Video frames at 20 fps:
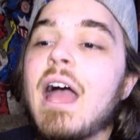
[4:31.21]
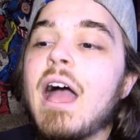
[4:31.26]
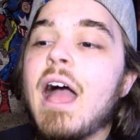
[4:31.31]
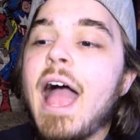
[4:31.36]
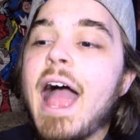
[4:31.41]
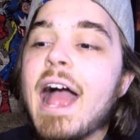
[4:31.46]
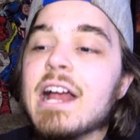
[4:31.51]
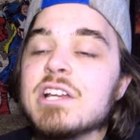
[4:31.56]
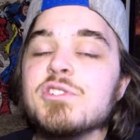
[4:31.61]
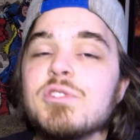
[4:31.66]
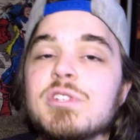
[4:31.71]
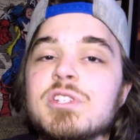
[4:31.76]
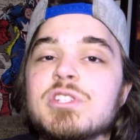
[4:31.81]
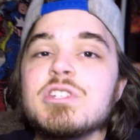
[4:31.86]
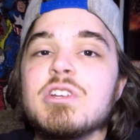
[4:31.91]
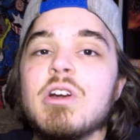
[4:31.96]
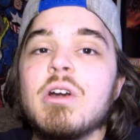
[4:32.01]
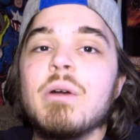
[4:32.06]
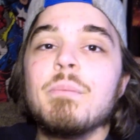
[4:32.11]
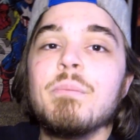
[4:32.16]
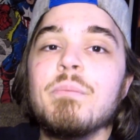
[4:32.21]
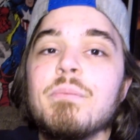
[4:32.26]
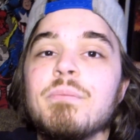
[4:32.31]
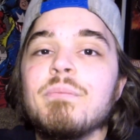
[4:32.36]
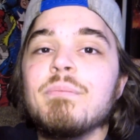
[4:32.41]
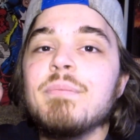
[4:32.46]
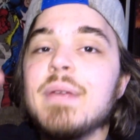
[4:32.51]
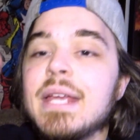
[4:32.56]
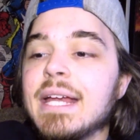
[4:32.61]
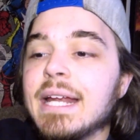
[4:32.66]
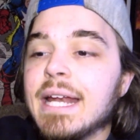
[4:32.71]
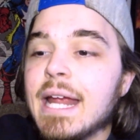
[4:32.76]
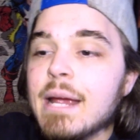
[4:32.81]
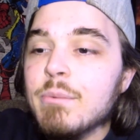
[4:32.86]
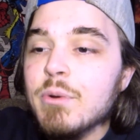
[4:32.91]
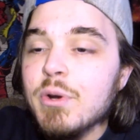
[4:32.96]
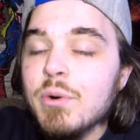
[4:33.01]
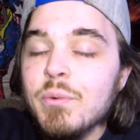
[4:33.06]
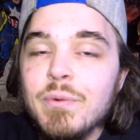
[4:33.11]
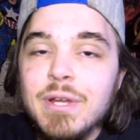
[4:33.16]
actually start being
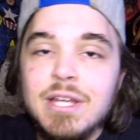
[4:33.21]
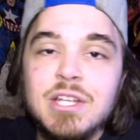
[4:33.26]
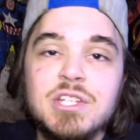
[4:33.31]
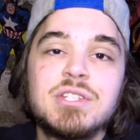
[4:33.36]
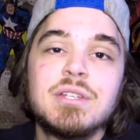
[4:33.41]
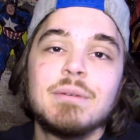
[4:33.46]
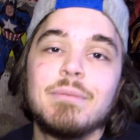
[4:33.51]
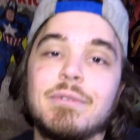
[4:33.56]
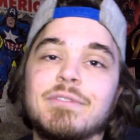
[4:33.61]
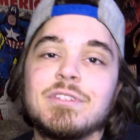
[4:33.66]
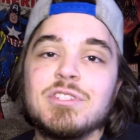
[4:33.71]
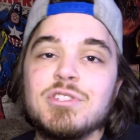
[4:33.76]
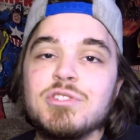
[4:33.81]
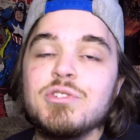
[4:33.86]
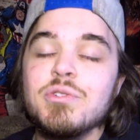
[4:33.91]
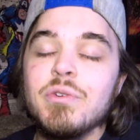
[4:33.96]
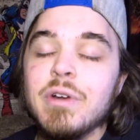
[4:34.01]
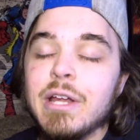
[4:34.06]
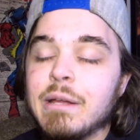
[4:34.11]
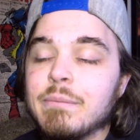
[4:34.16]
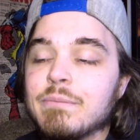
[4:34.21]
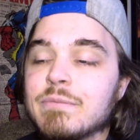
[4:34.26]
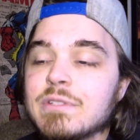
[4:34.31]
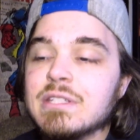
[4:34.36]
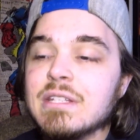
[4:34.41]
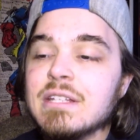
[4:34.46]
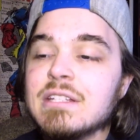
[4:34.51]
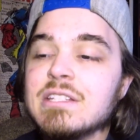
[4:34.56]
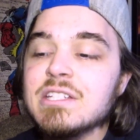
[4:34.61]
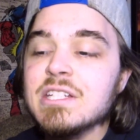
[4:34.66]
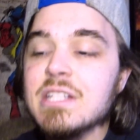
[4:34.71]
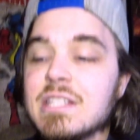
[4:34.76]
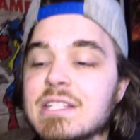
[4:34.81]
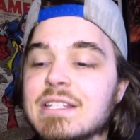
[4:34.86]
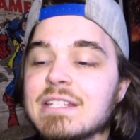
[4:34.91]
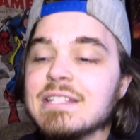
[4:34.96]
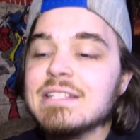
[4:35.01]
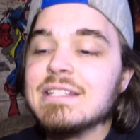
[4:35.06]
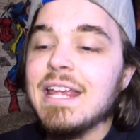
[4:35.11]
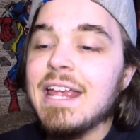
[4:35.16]
able to reach some of his dreams. It's just
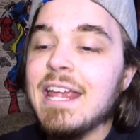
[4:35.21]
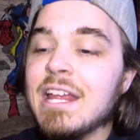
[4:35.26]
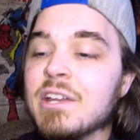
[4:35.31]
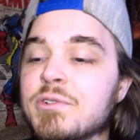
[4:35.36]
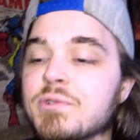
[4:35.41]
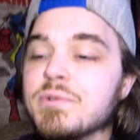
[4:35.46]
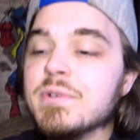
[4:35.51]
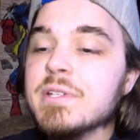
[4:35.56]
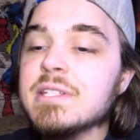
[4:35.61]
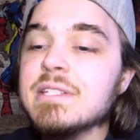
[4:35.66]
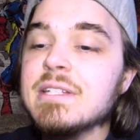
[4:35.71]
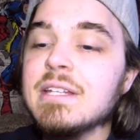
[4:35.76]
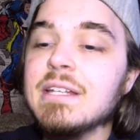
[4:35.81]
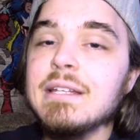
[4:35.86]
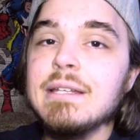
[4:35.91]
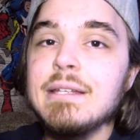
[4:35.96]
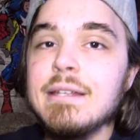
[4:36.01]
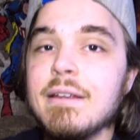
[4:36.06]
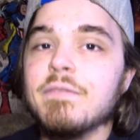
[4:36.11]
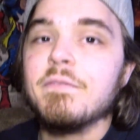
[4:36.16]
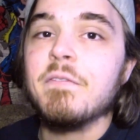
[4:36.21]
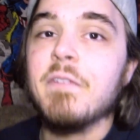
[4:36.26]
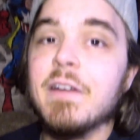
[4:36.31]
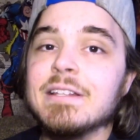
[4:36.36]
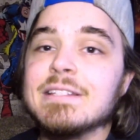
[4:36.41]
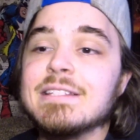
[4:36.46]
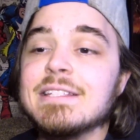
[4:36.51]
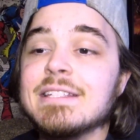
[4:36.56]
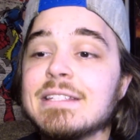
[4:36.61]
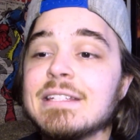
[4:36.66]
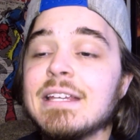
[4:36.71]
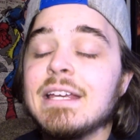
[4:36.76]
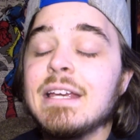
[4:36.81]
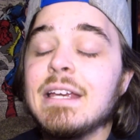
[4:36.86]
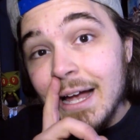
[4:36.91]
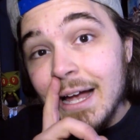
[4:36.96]
this interesting difference.